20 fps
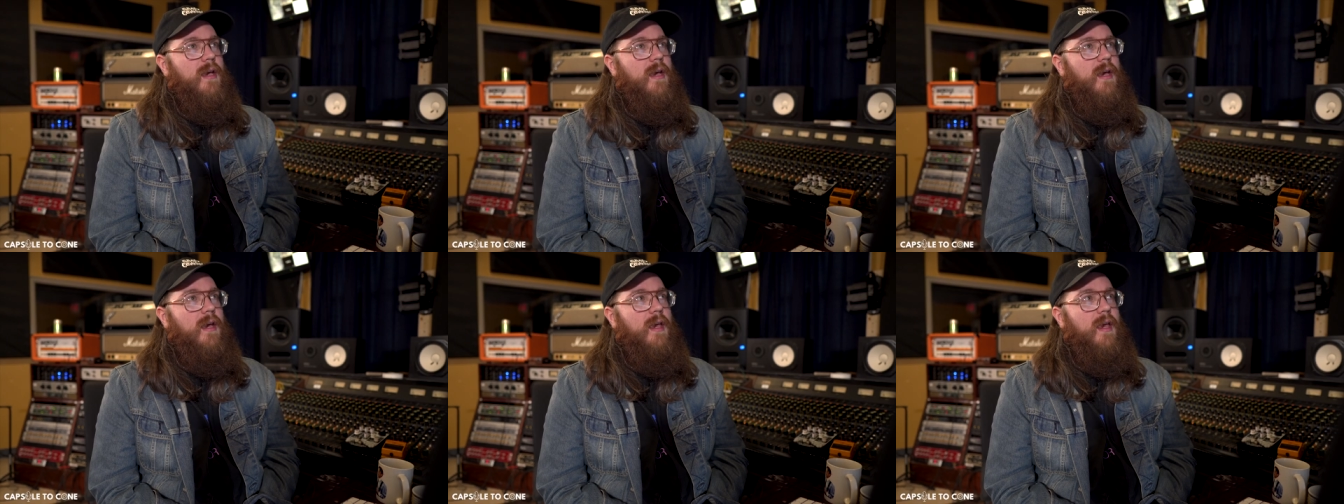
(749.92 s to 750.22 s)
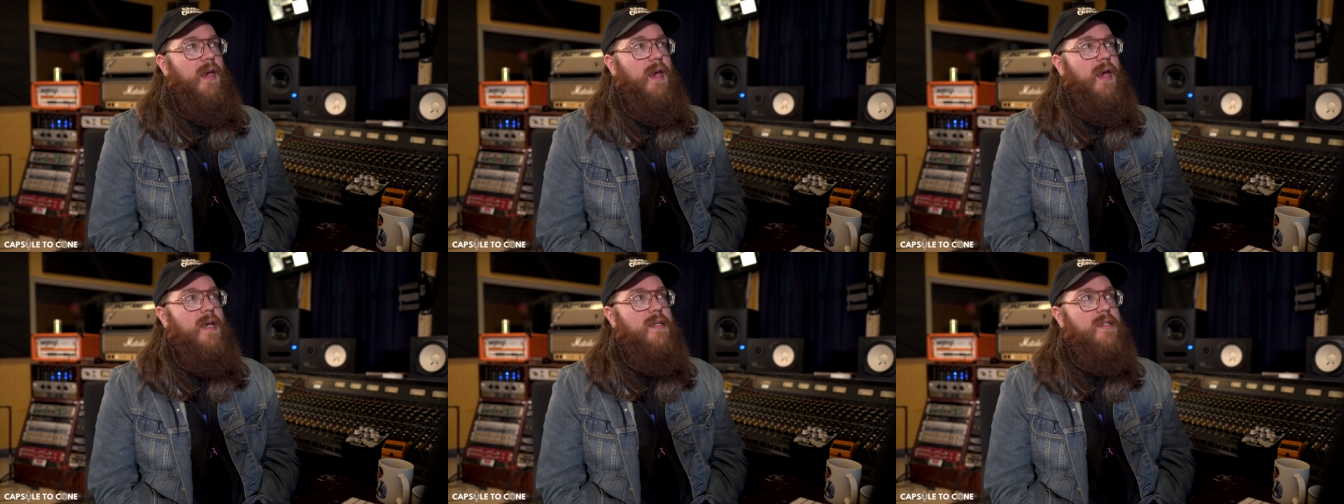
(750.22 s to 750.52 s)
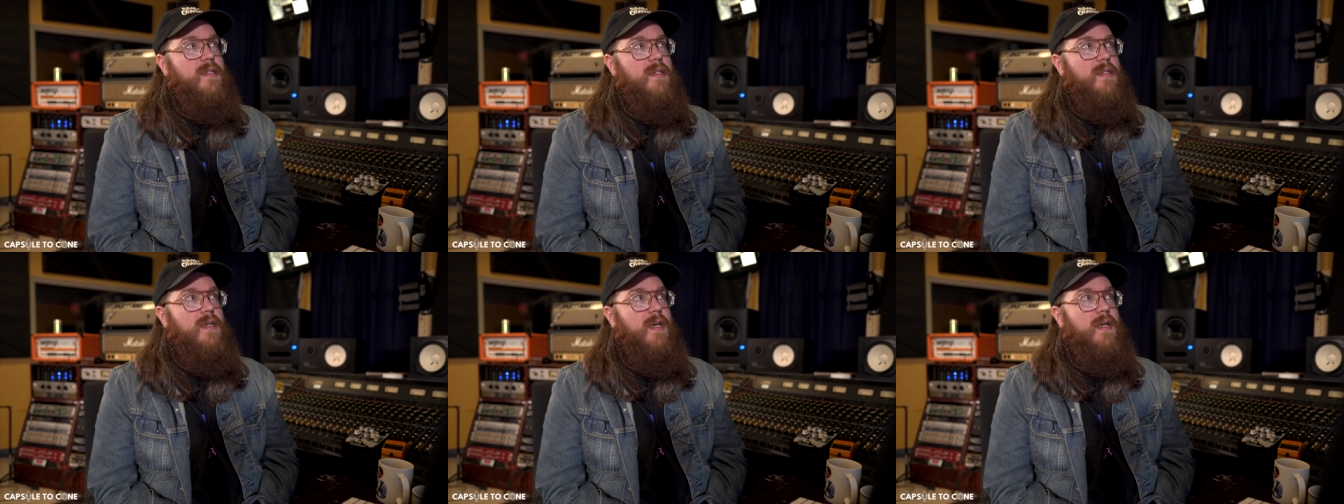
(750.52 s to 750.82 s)
I
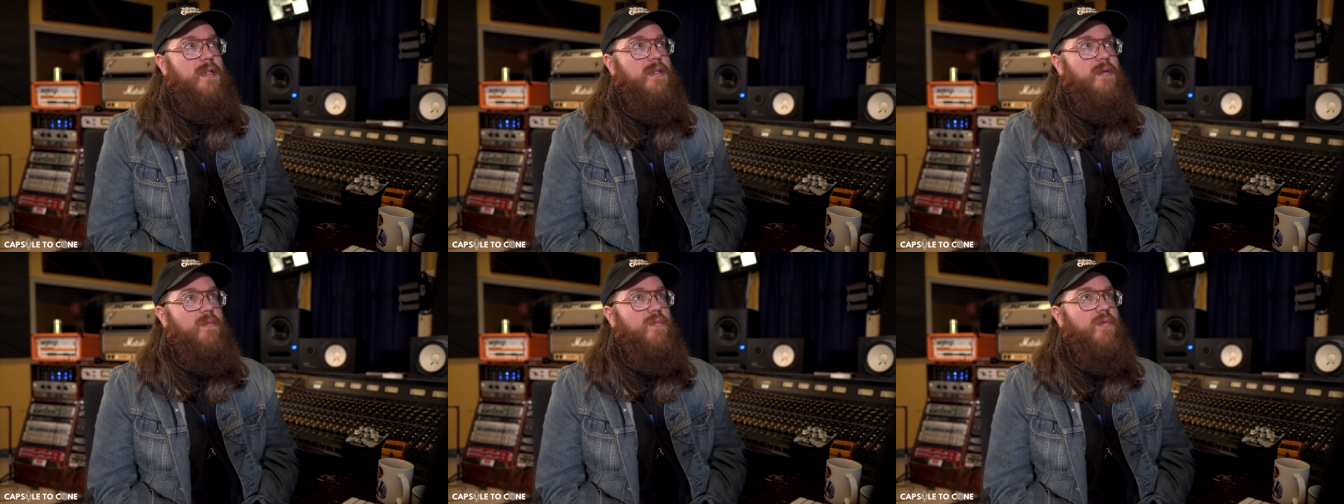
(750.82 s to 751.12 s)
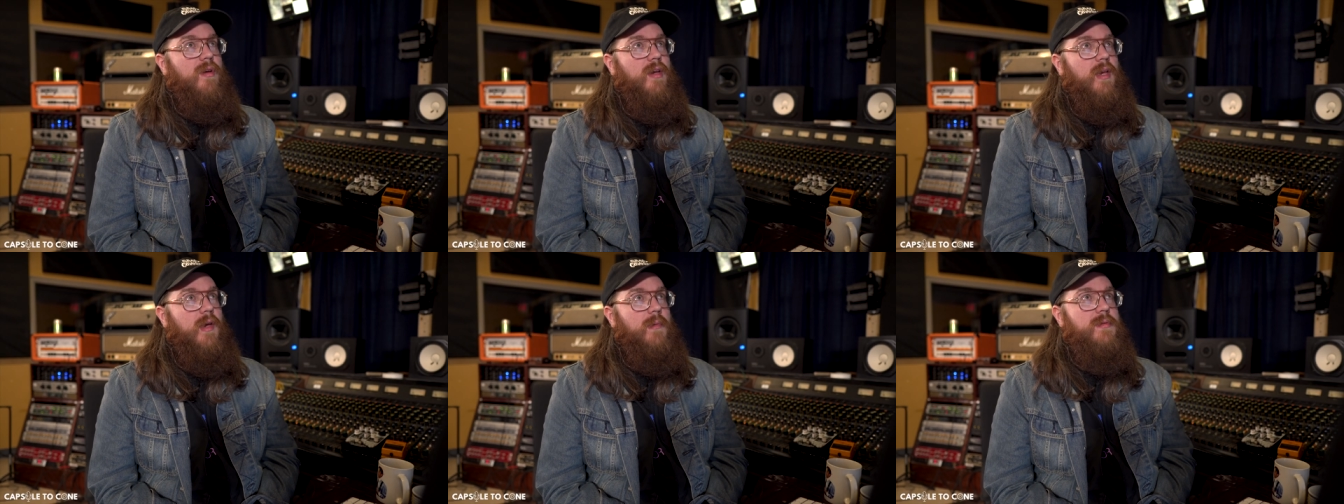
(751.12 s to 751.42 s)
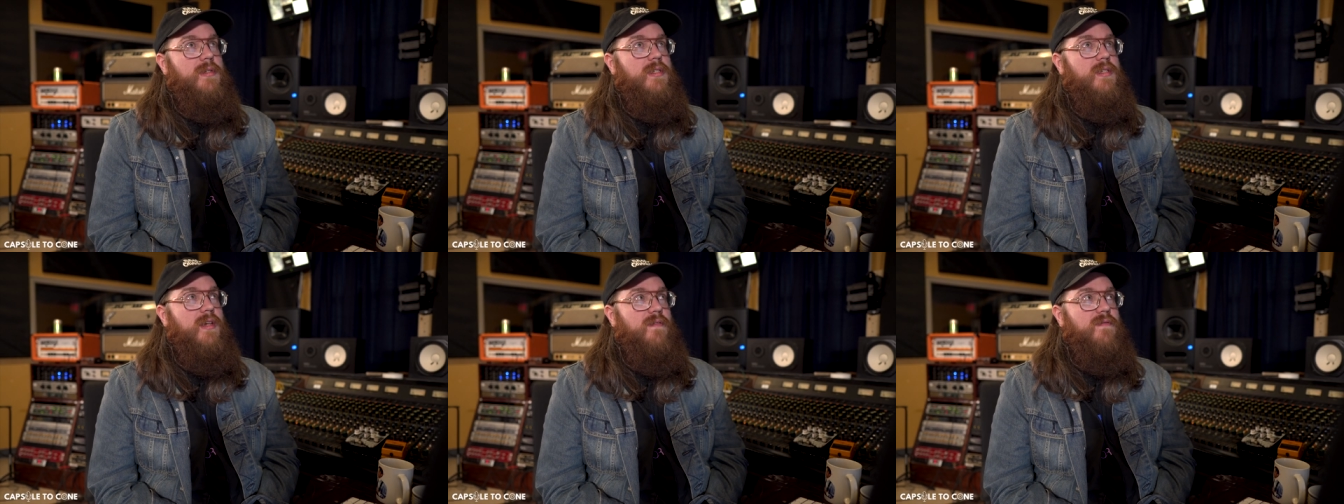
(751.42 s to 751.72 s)
hesitate to bring
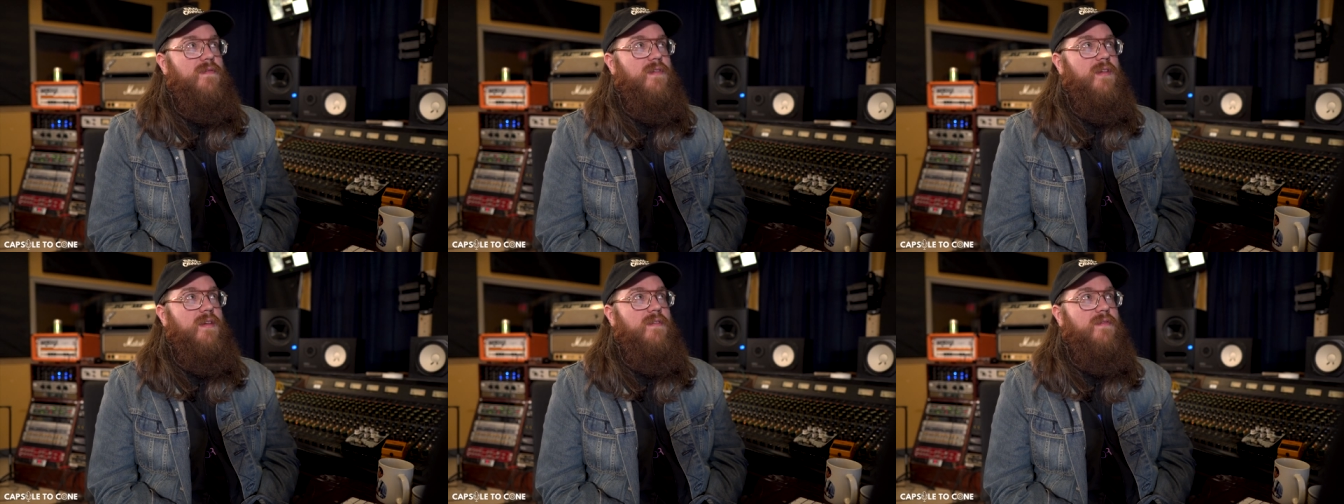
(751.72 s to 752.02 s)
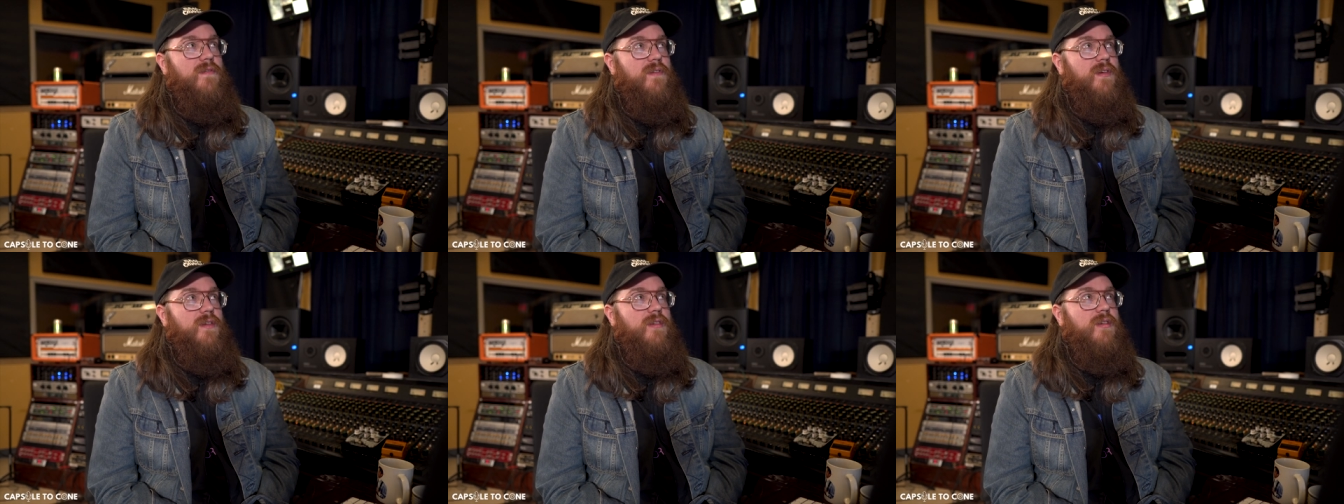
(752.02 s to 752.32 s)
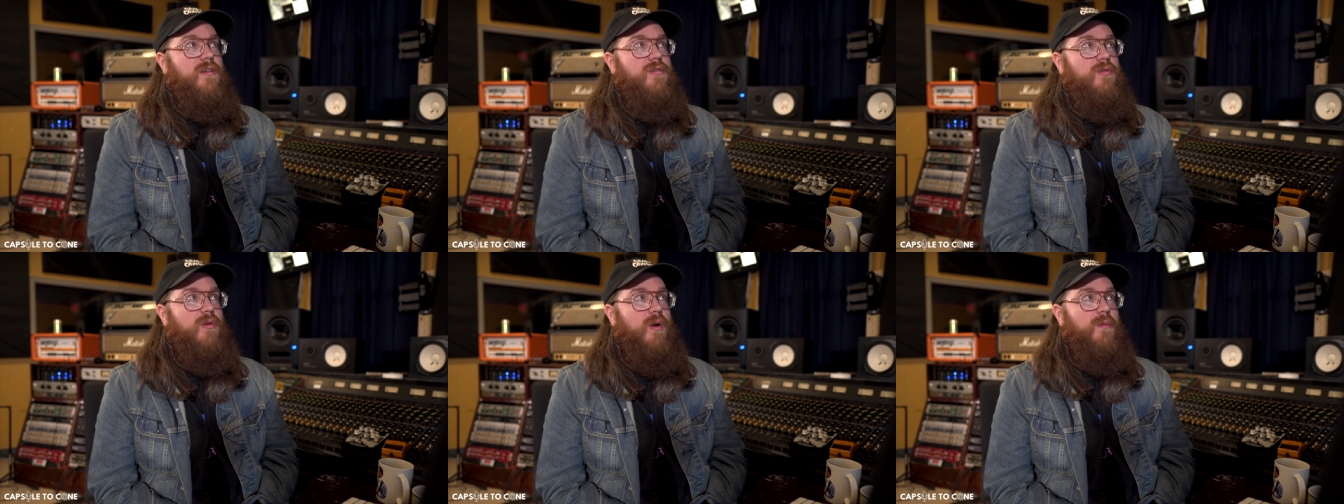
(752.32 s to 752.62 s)
up stuff that I feel like
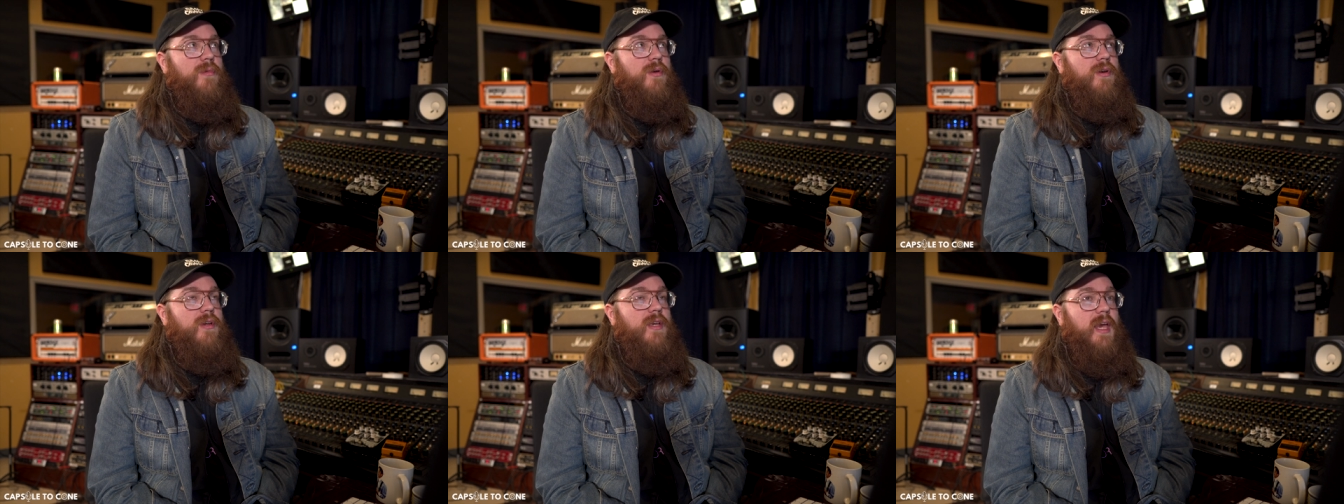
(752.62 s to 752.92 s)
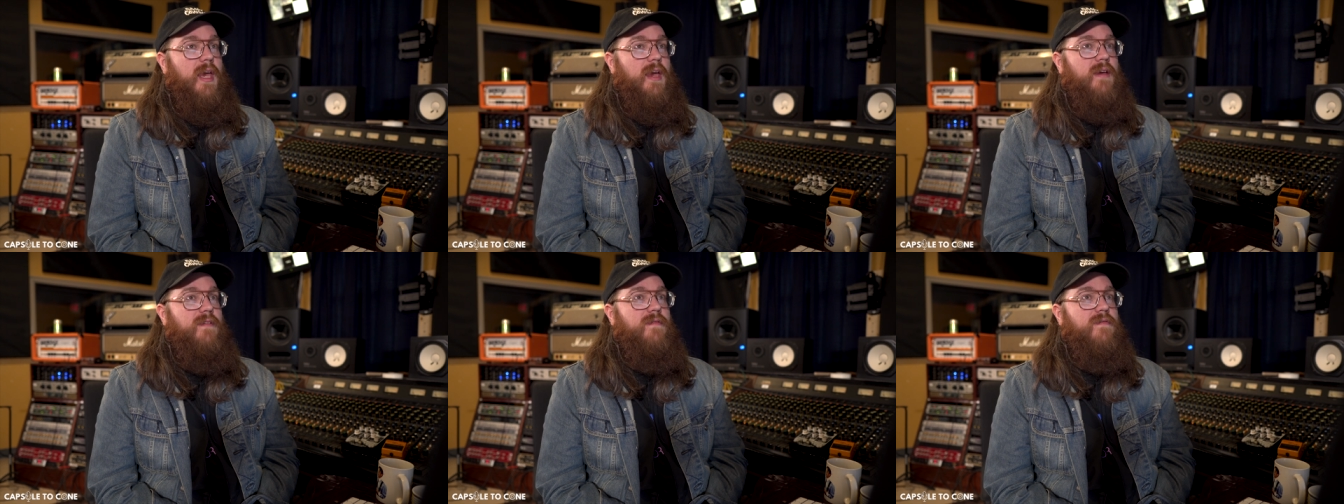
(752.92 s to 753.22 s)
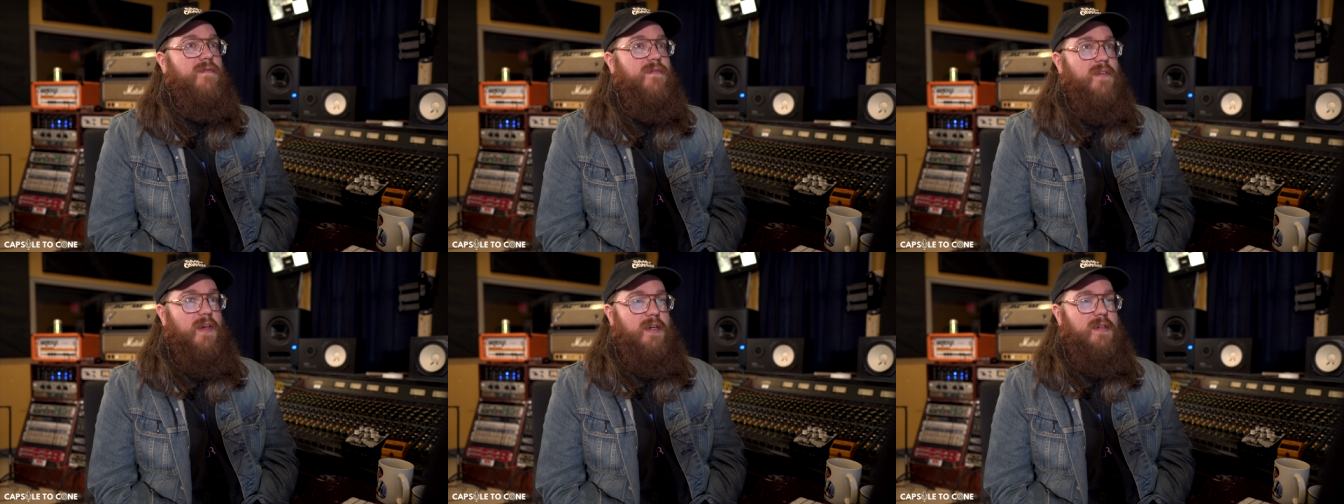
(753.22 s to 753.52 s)
the drummer can't
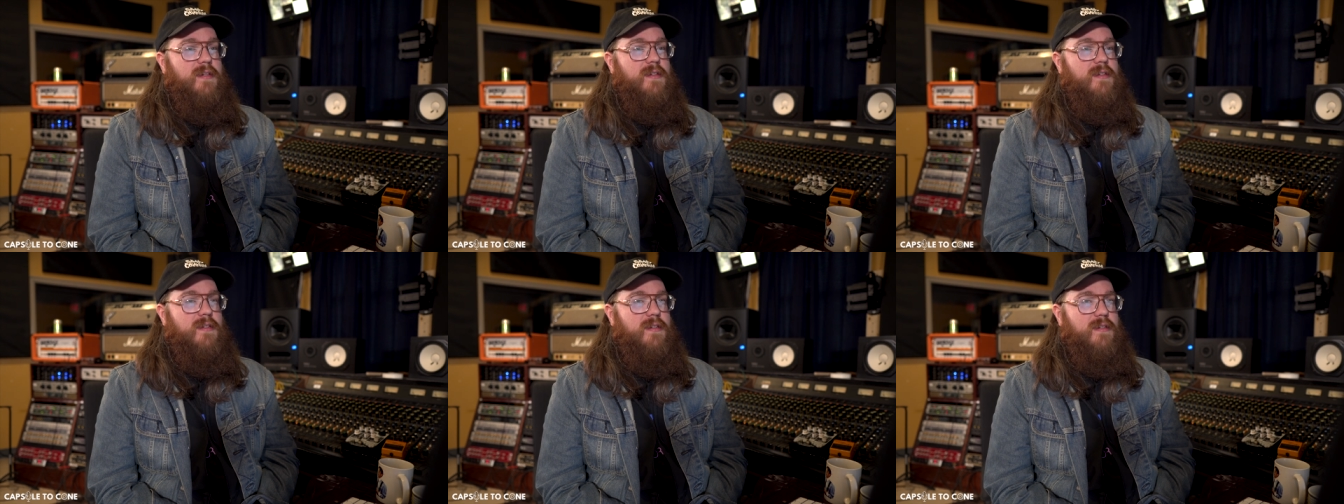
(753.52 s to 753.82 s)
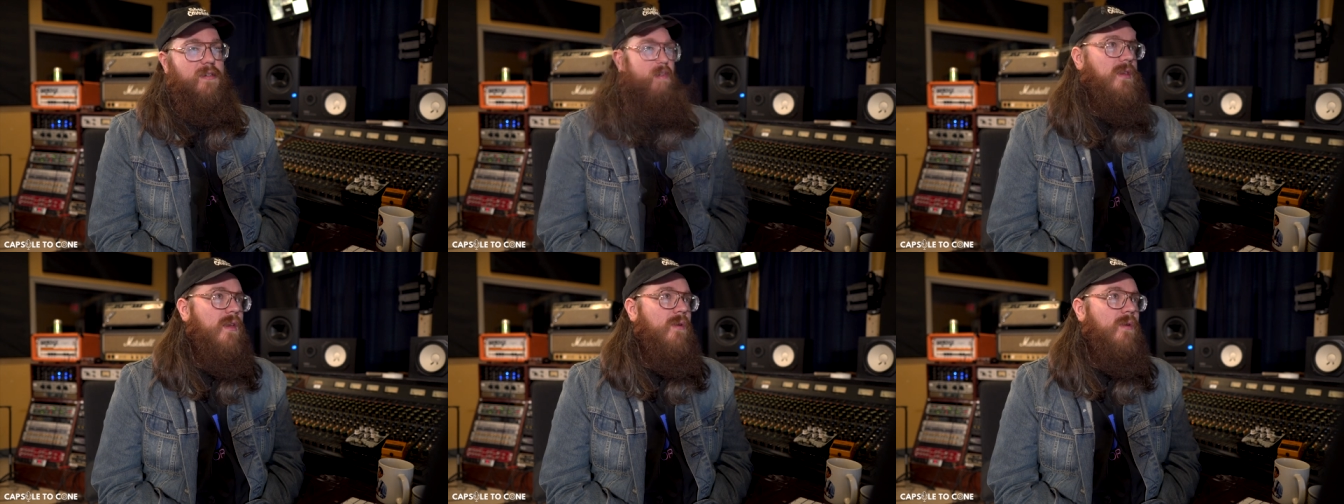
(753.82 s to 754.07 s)
fix.